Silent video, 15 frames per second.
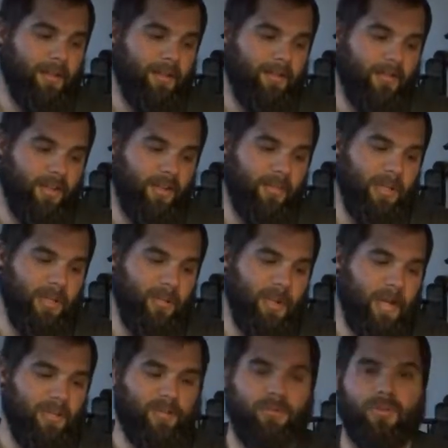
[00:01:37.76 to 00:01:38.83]
it's gonna be the
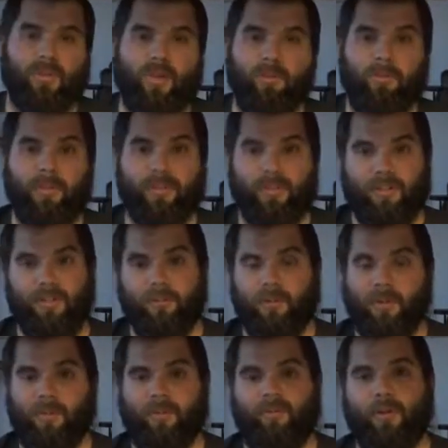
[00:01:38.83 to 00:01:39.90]
best result, but it's gonna
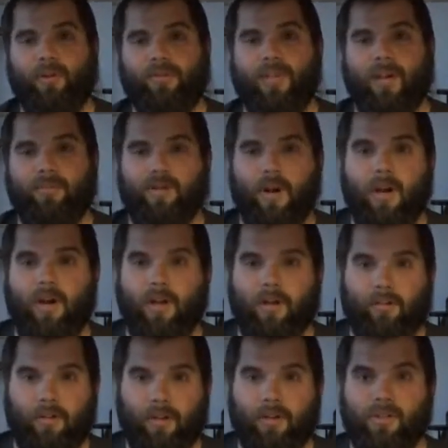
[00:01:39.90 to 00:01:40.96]
be my first time trying,
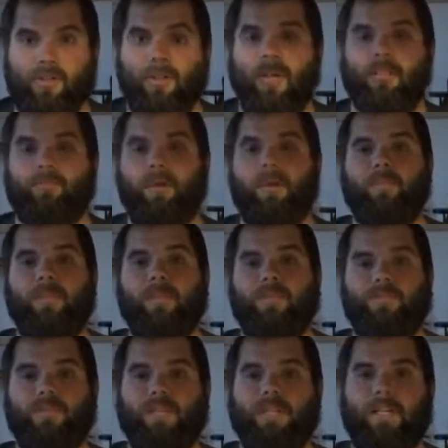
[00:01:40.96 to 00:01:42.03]
and I figured you guys might be
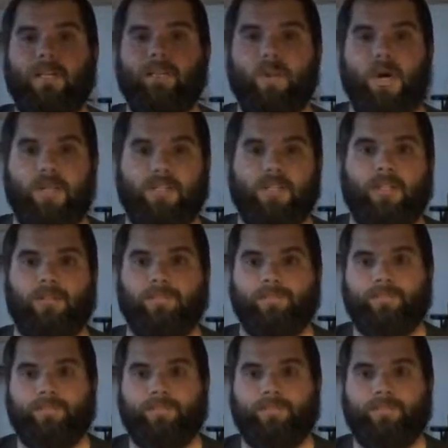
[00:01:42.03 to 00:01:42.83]
interested in watching.